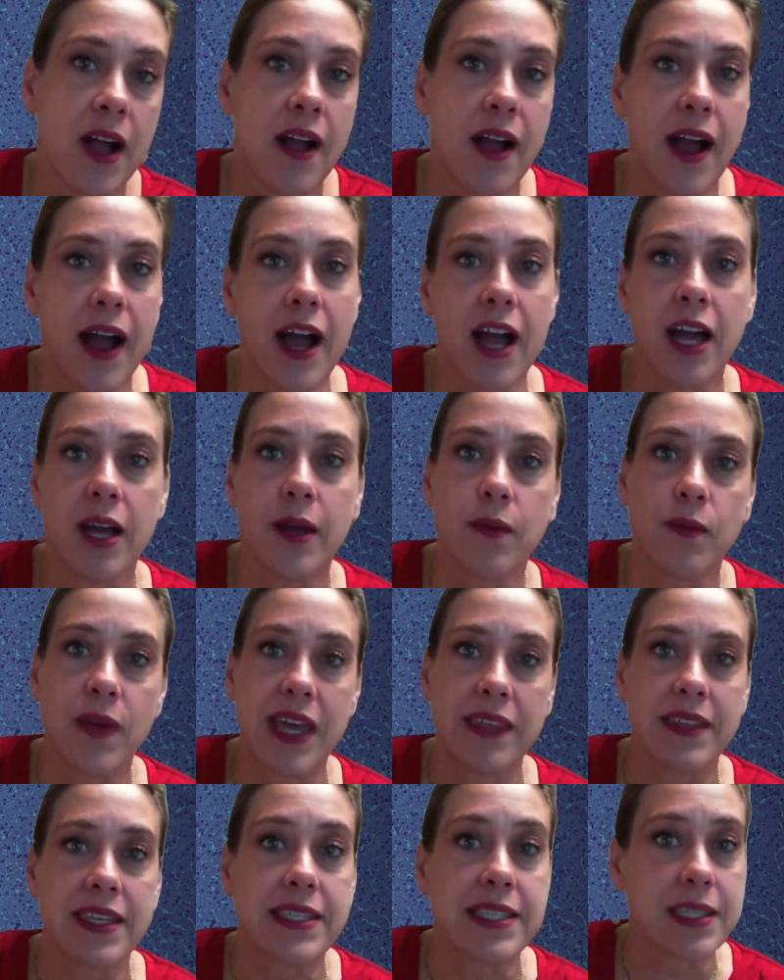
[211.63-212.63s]

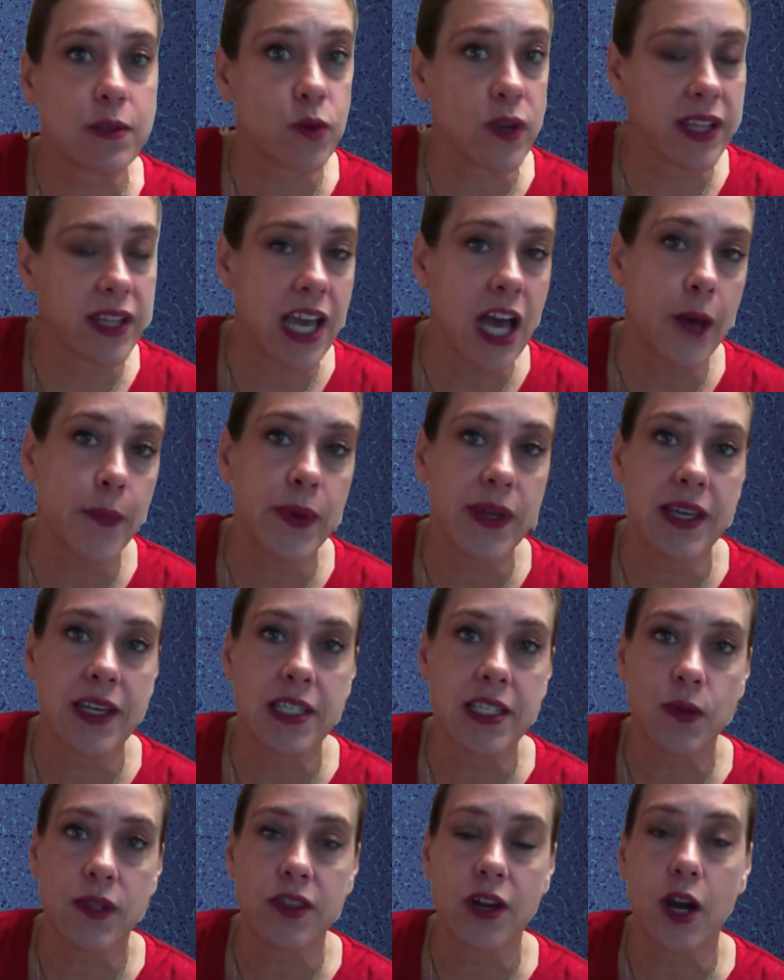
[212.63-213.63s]
And this is really helping us
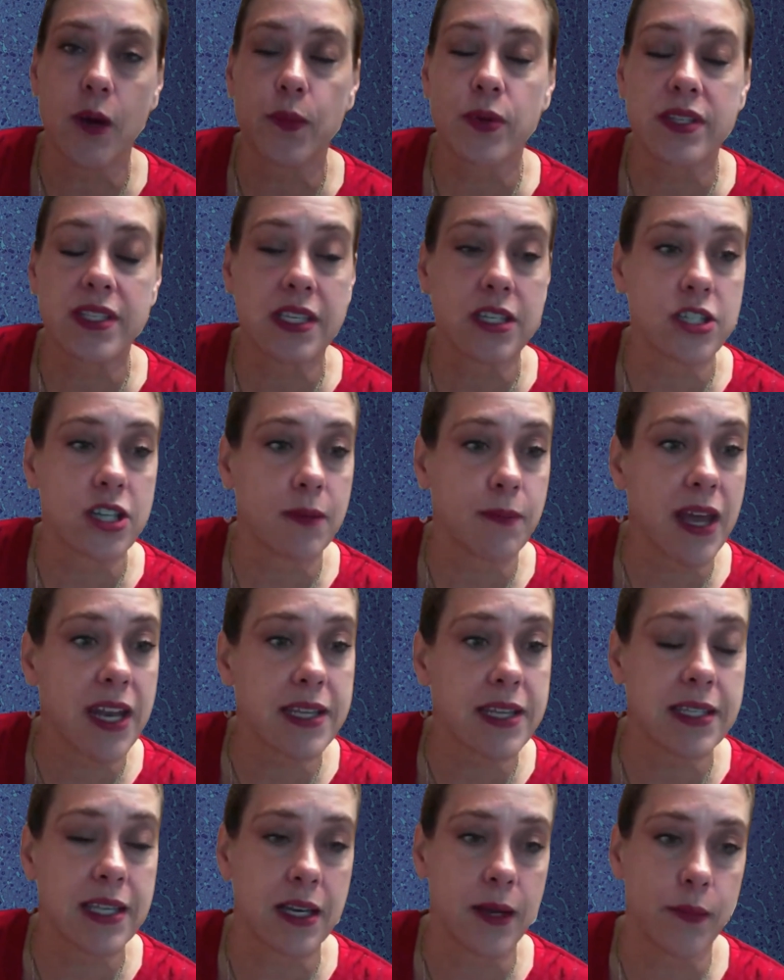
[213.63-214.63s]
with our precision
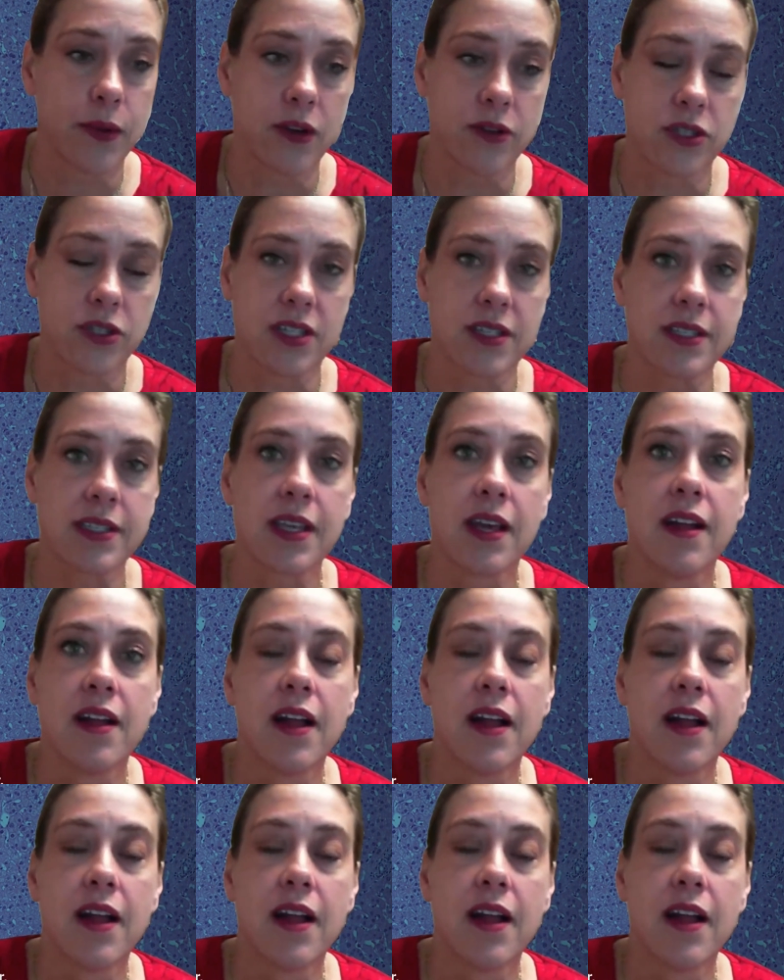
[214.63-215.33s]
medicine approaches.